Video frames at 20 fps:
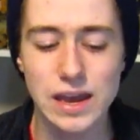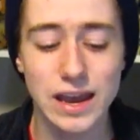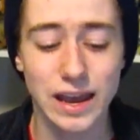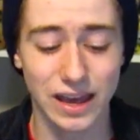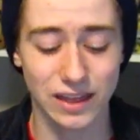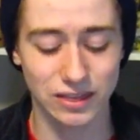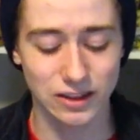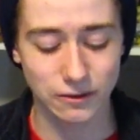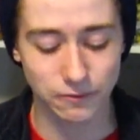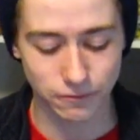
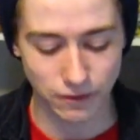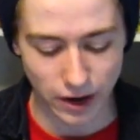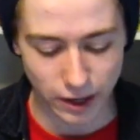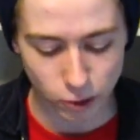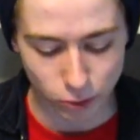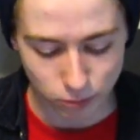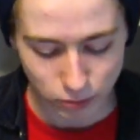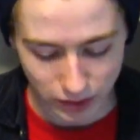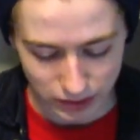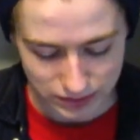And the
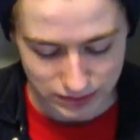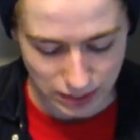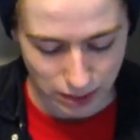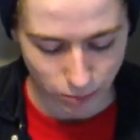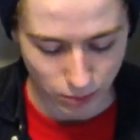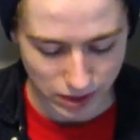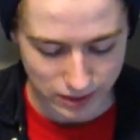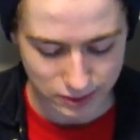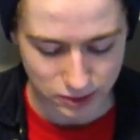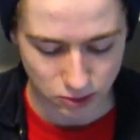final place I
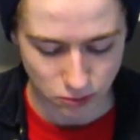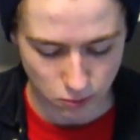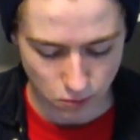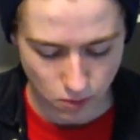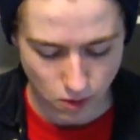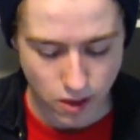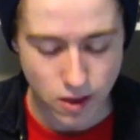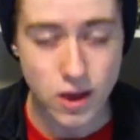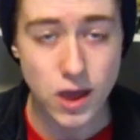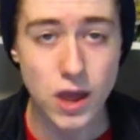went to
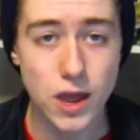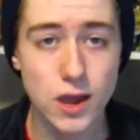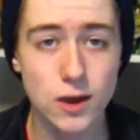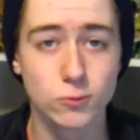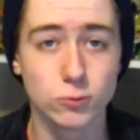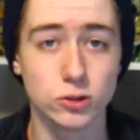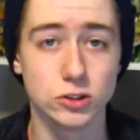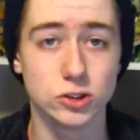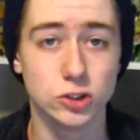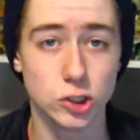
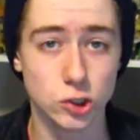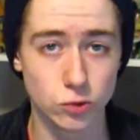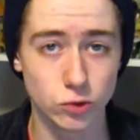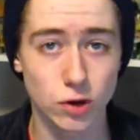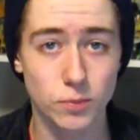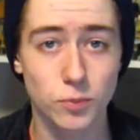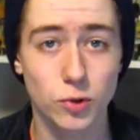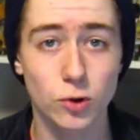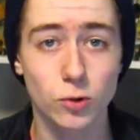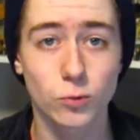was
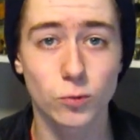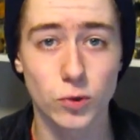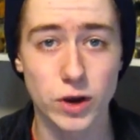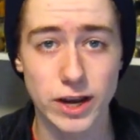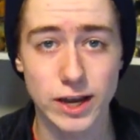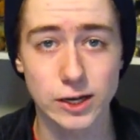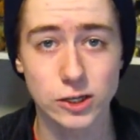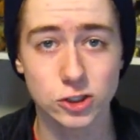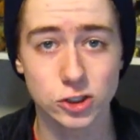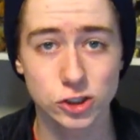Juniper
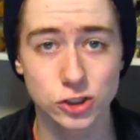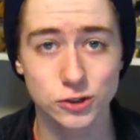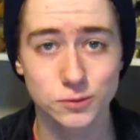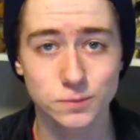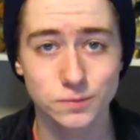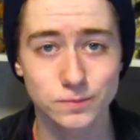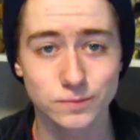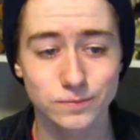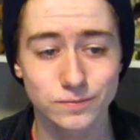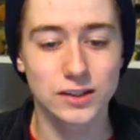Ridge.
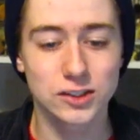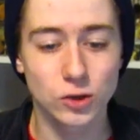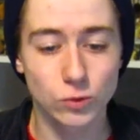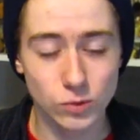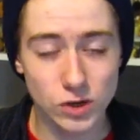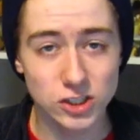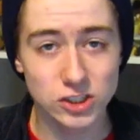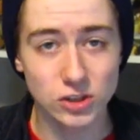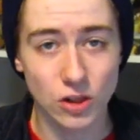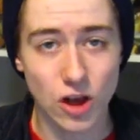It's a
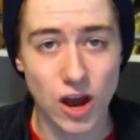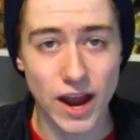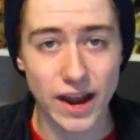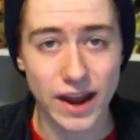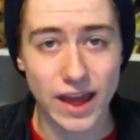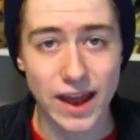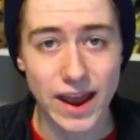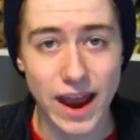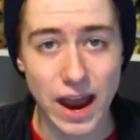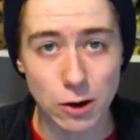ridgeline
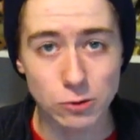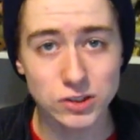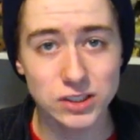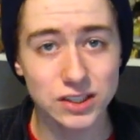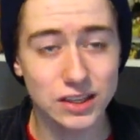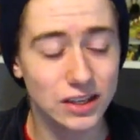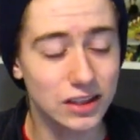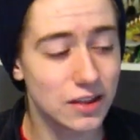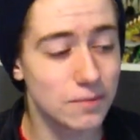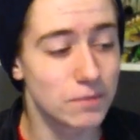out
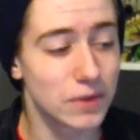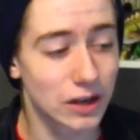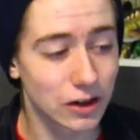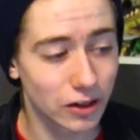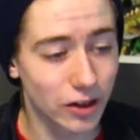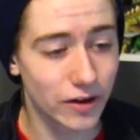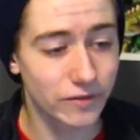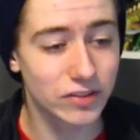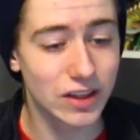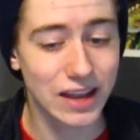in the
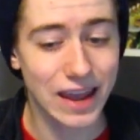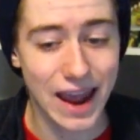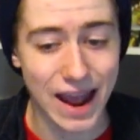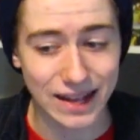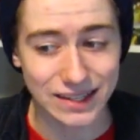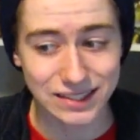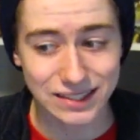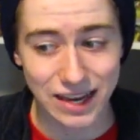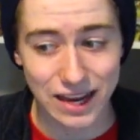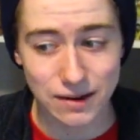middle of the
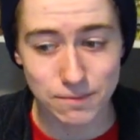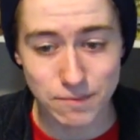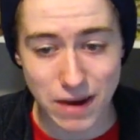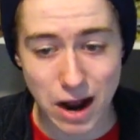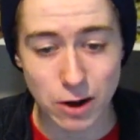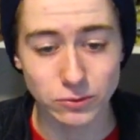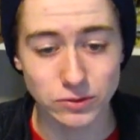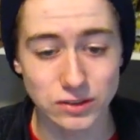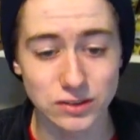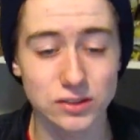Cascade
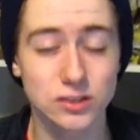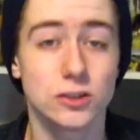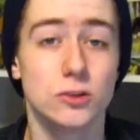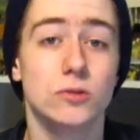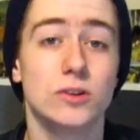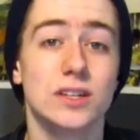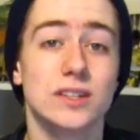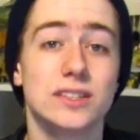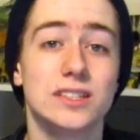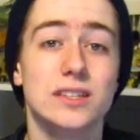Mountains. You
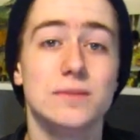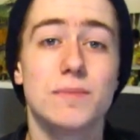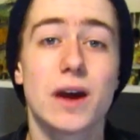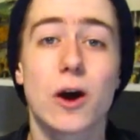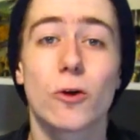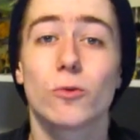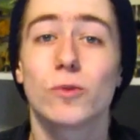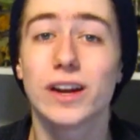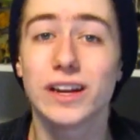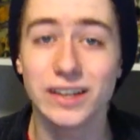can see
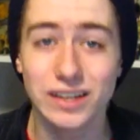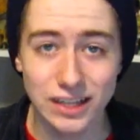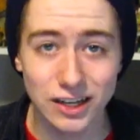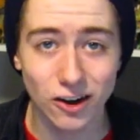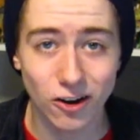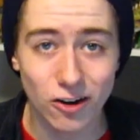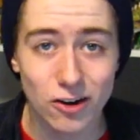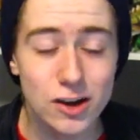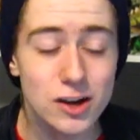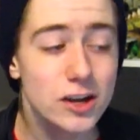Mount
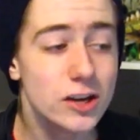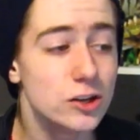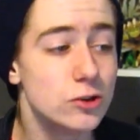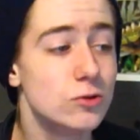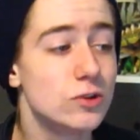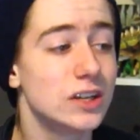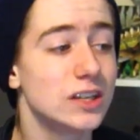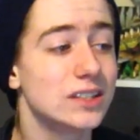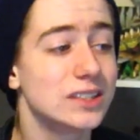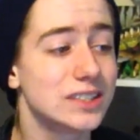Rainier, you
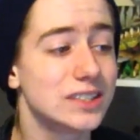can